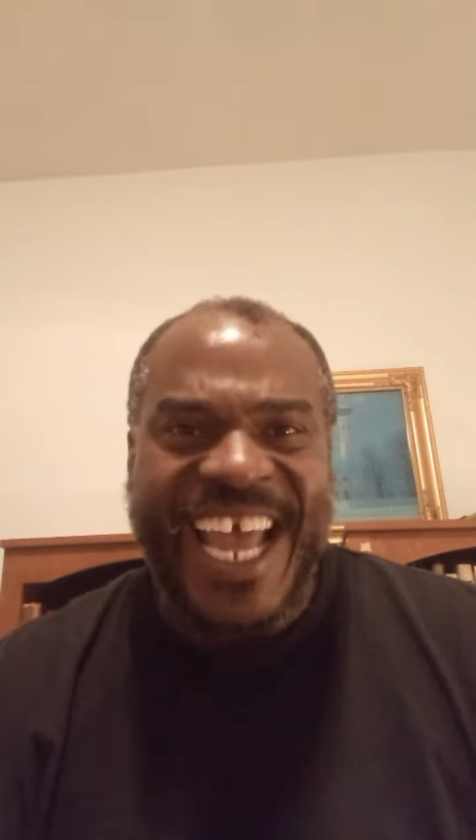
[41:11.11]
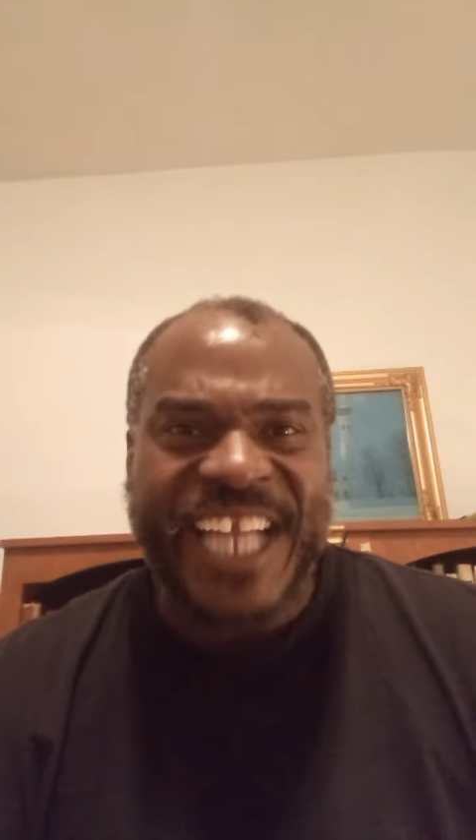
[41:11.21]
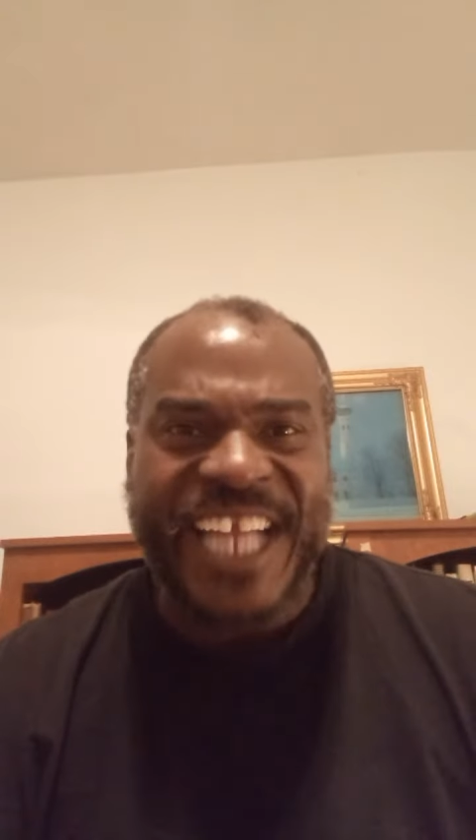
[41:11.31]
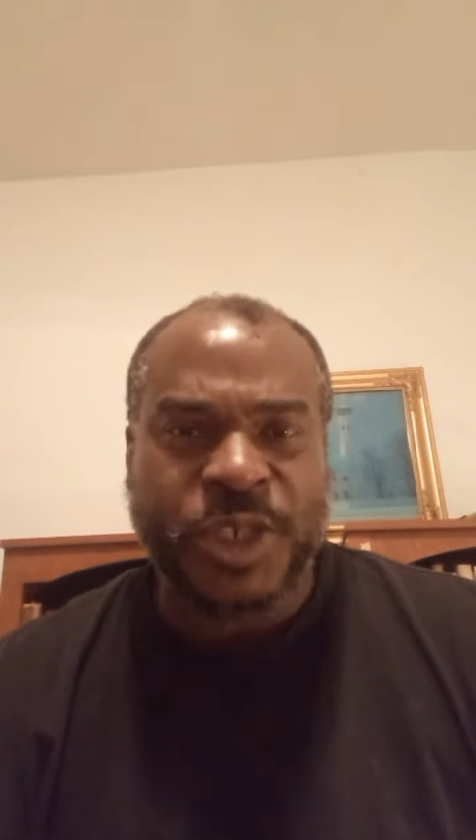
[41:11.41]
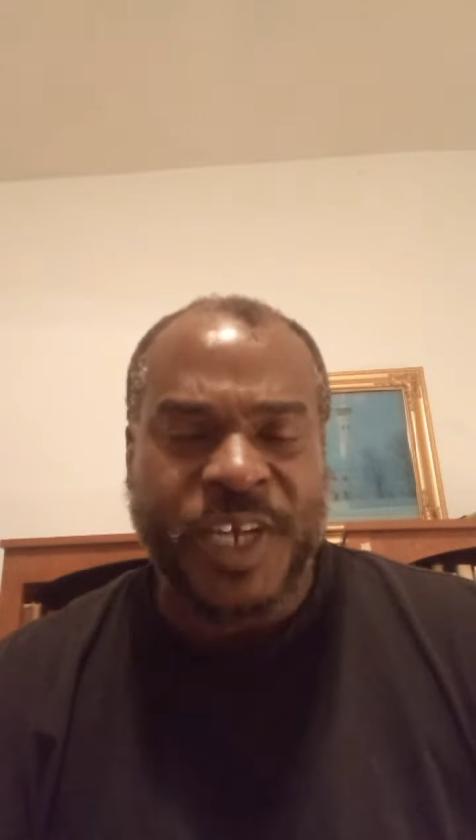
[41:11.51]

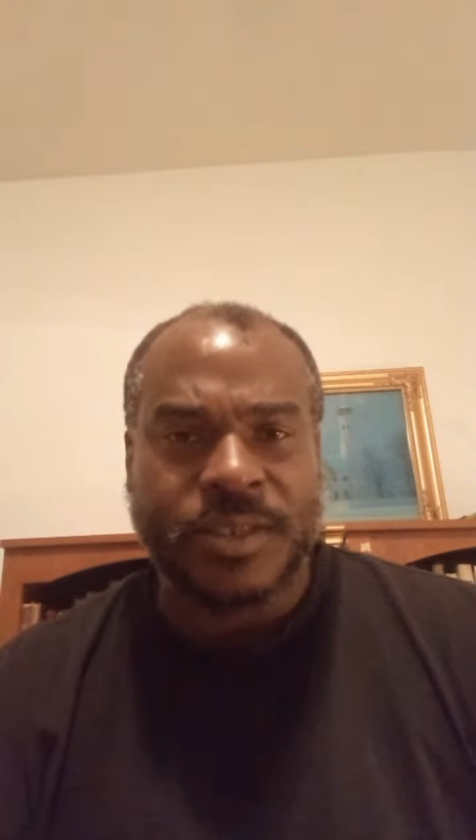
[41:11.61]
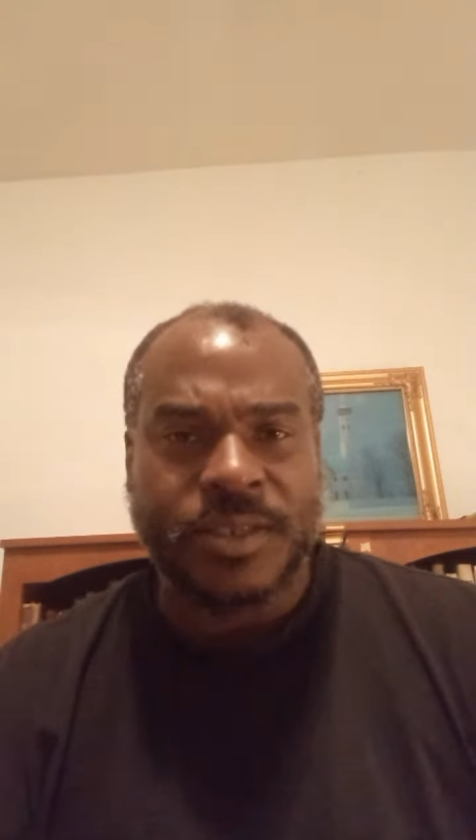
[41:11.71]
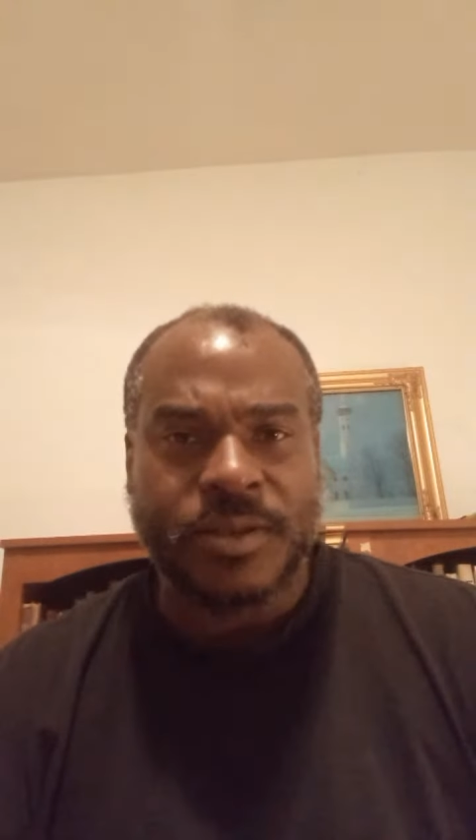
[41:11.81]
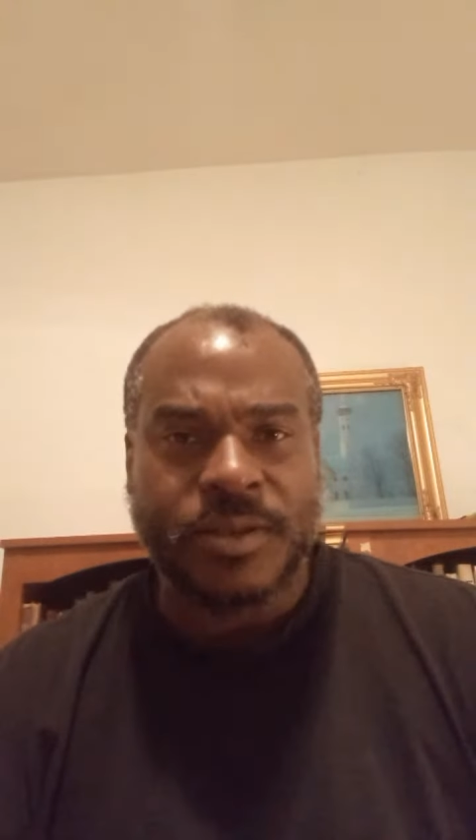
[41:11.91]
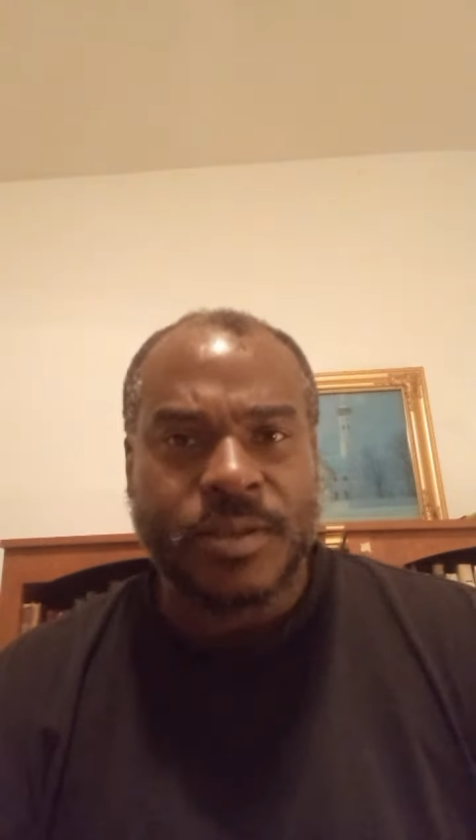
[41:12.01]
tracer.
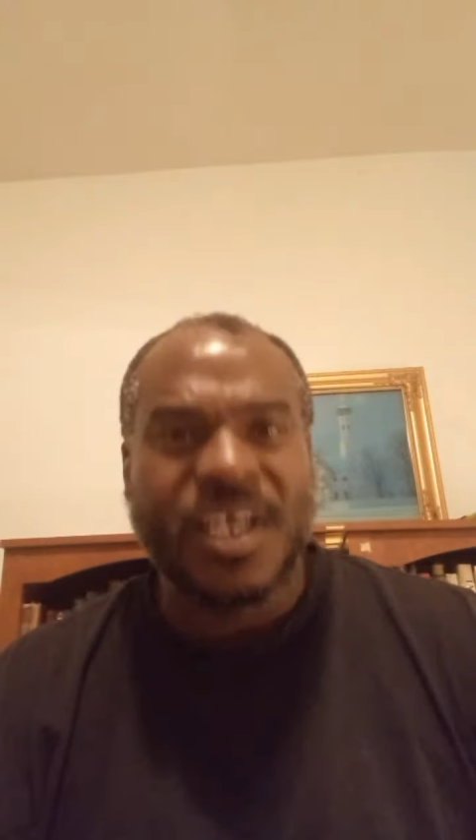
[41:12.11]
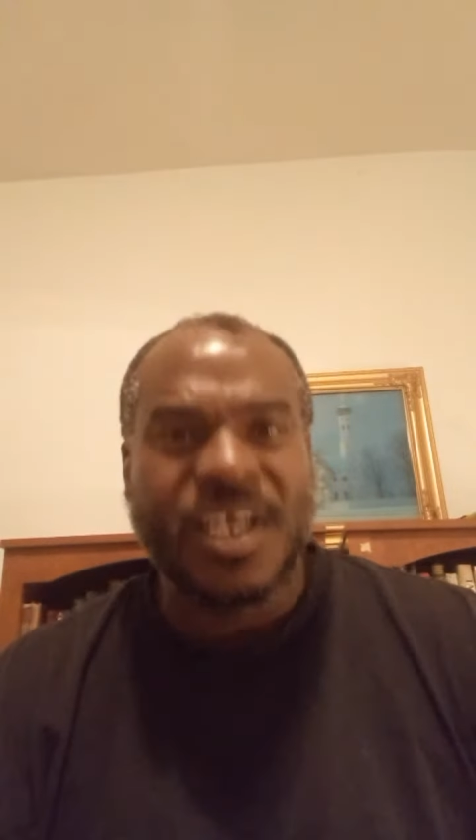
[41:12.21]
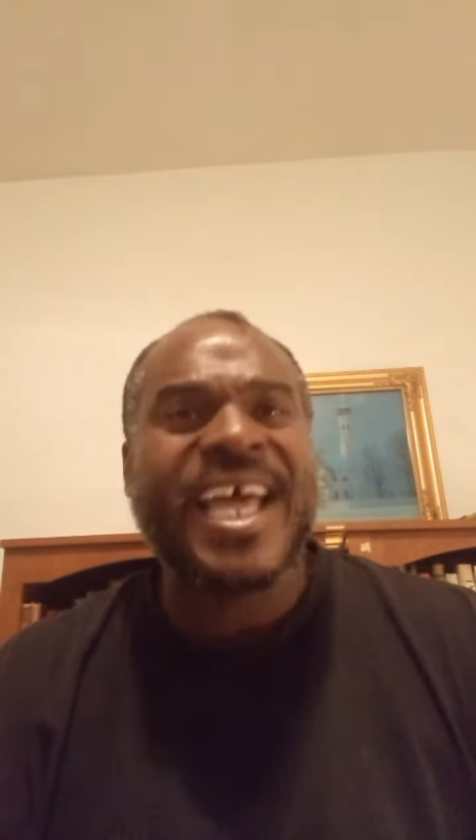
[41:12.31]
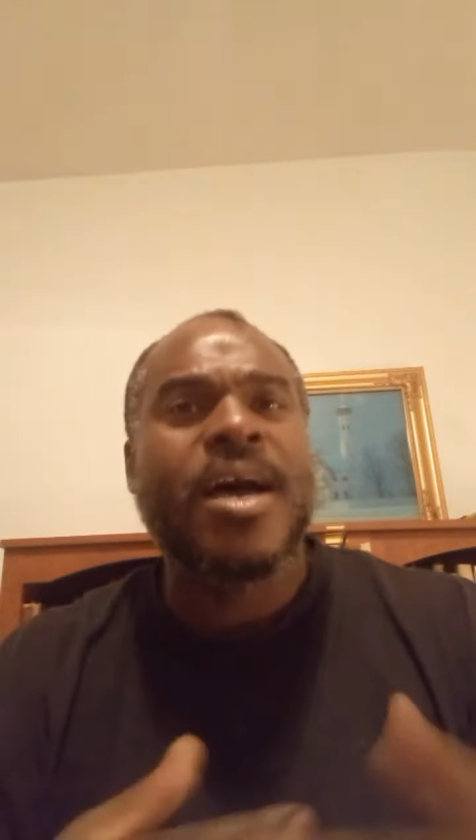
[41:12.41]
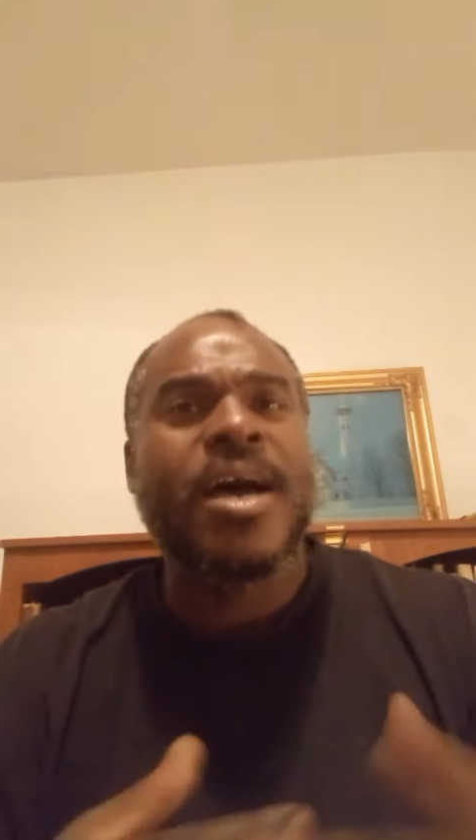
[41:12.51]
Look that
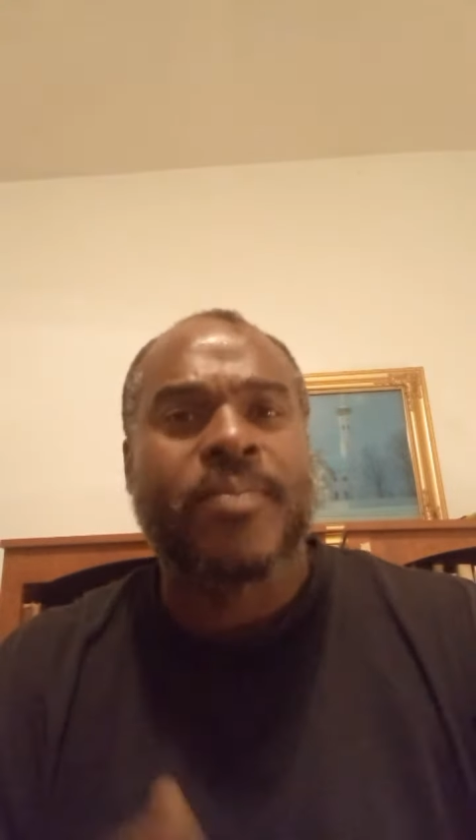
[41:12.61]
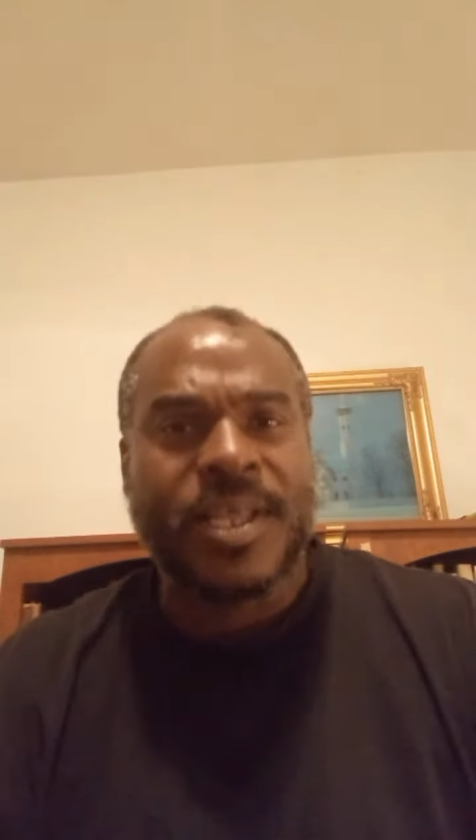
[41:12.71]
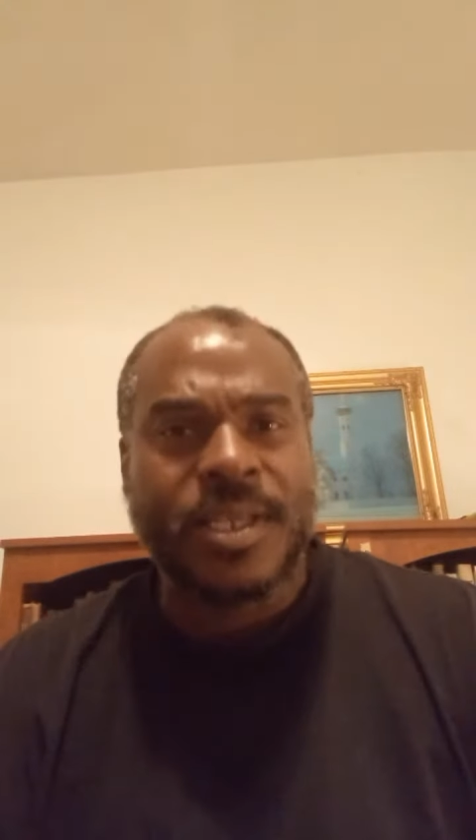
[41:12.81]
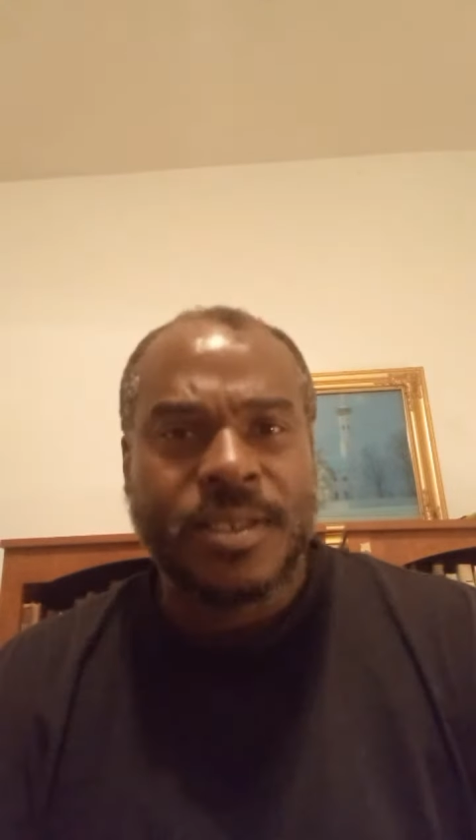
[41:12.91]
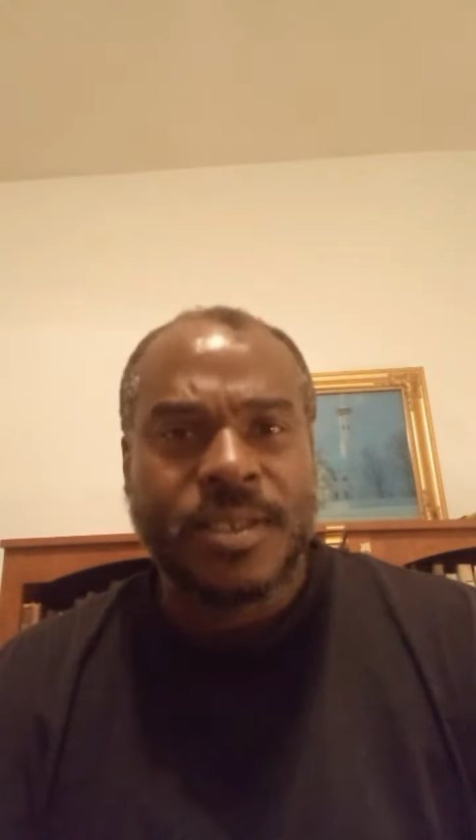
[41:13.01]
up, brother.